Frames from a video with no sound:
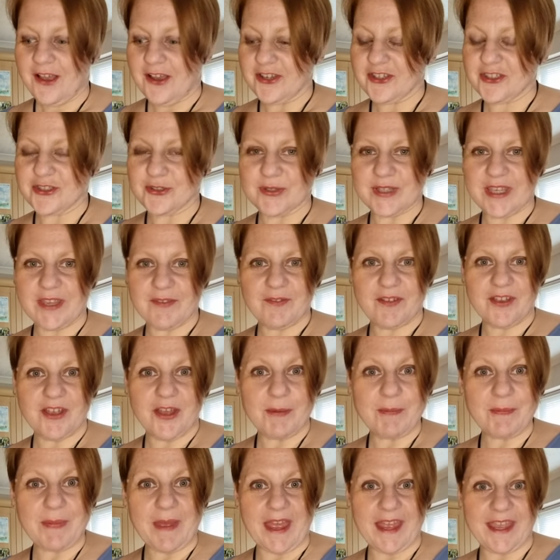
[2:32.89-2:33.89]
I shall give it,
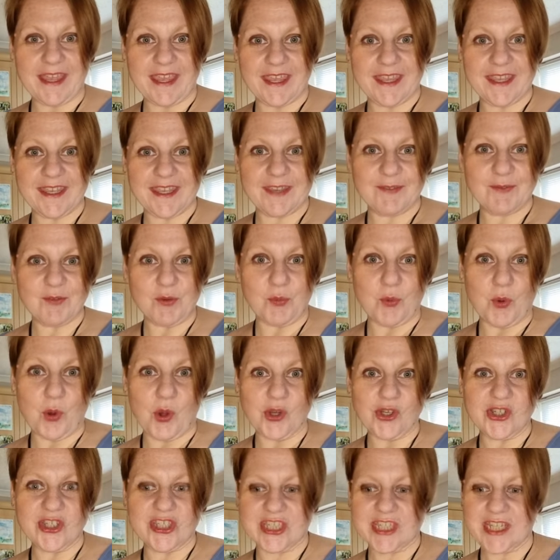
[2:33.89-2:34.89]
unpack it, give it a
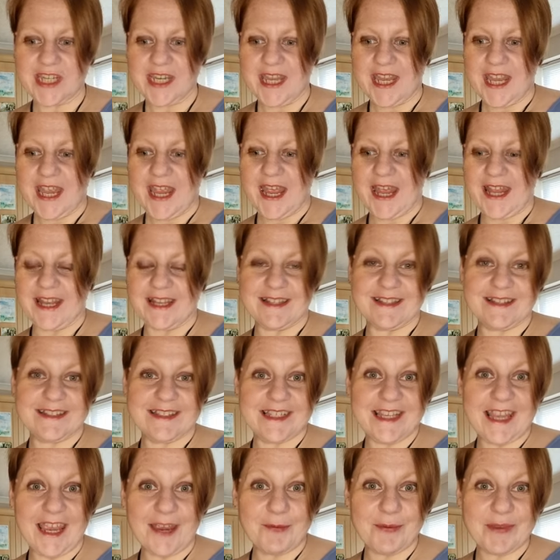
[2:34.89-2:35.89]
wash and
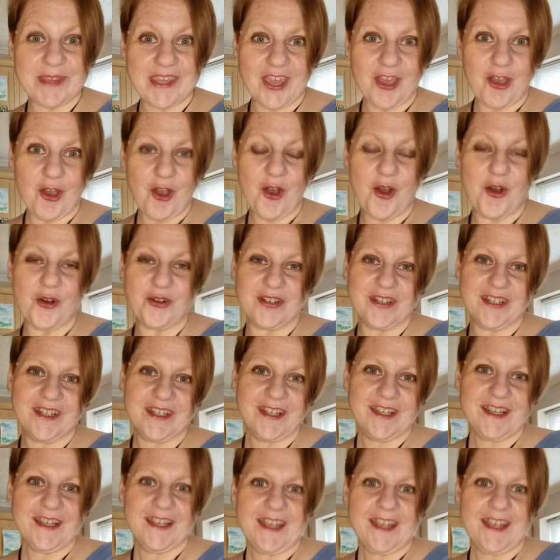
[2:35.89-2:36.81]
see how we get on.